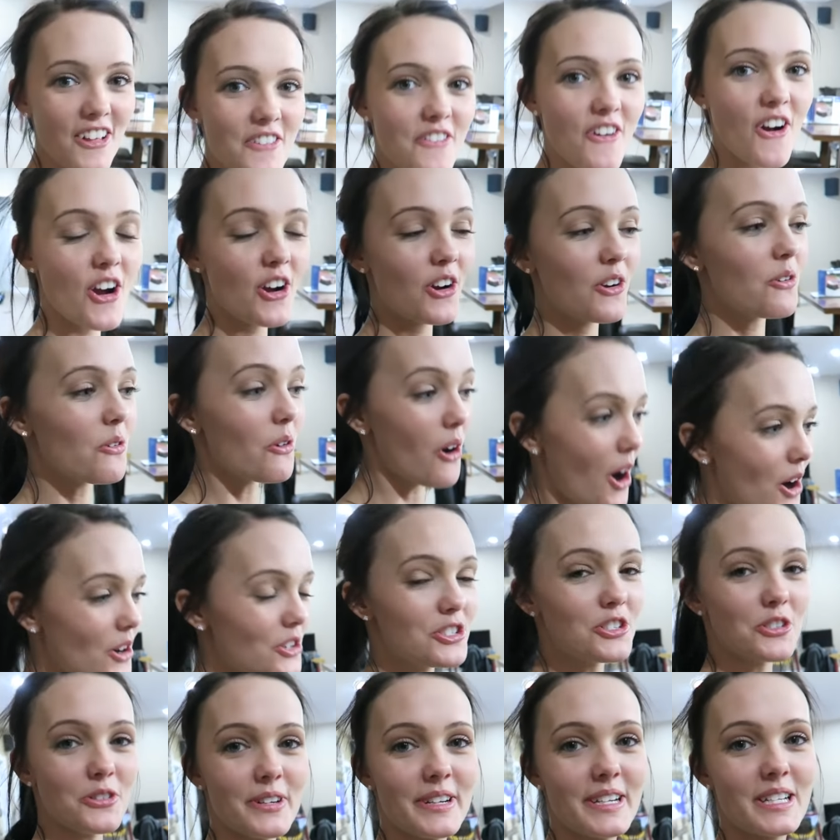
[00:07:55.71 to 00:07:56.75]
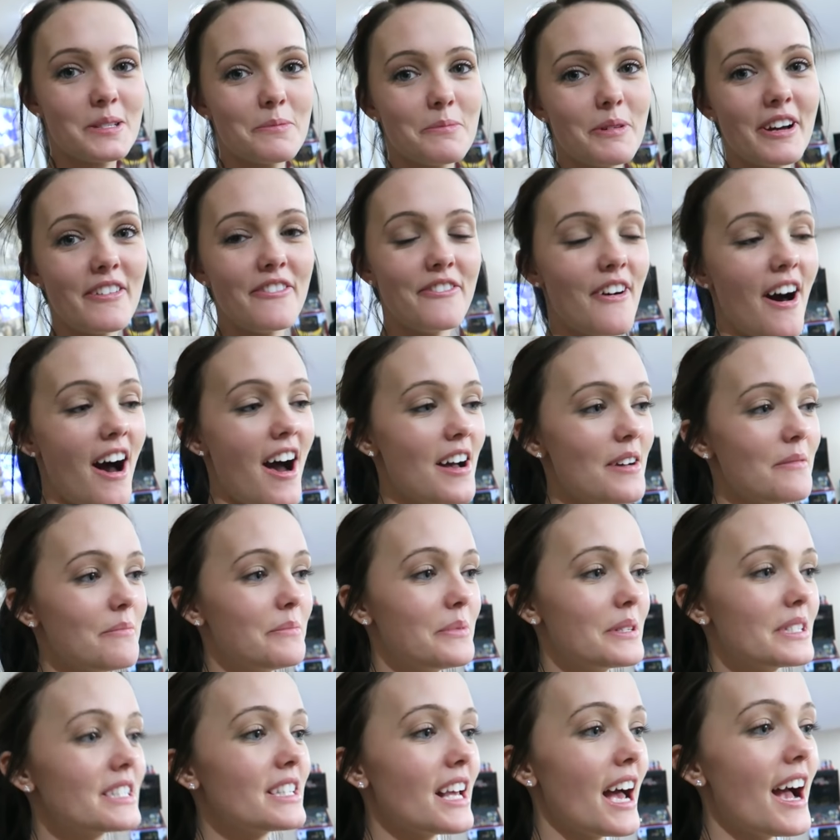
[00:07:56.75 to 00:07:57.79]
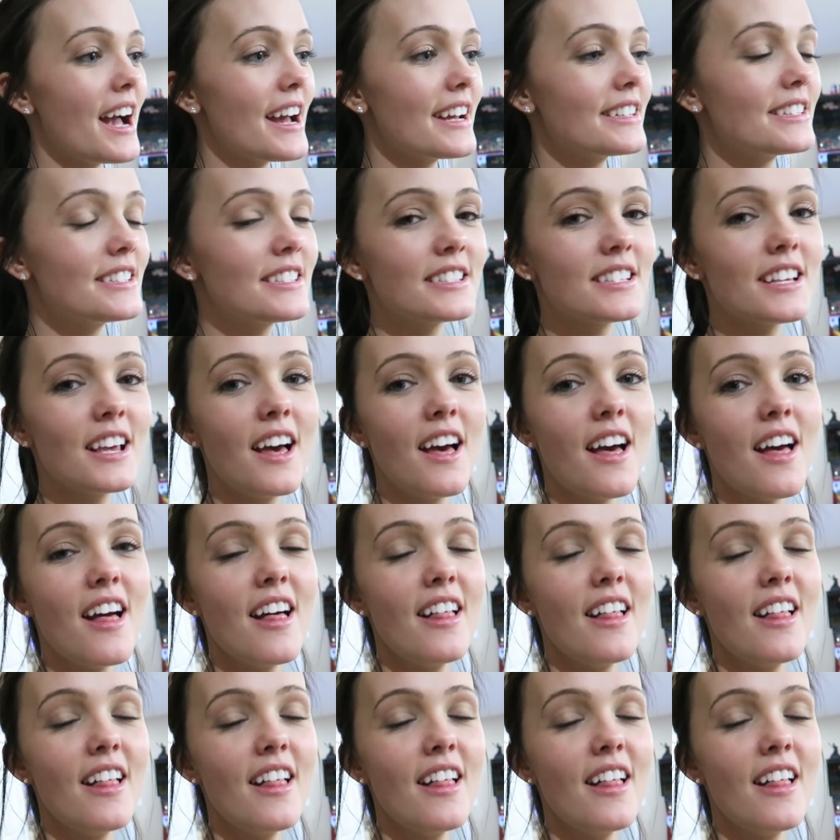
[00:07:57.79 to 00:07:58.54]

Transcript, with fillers: of our groceries besides